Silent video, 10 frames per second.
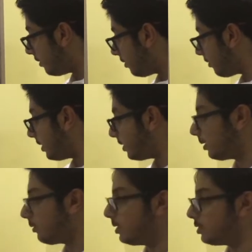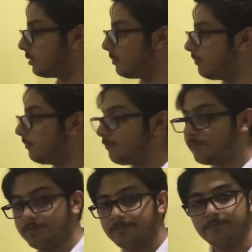the quadratic equation.
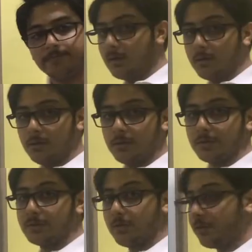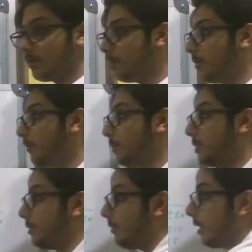Okay, so when the
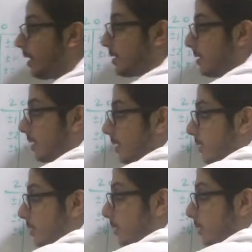coefficient of x is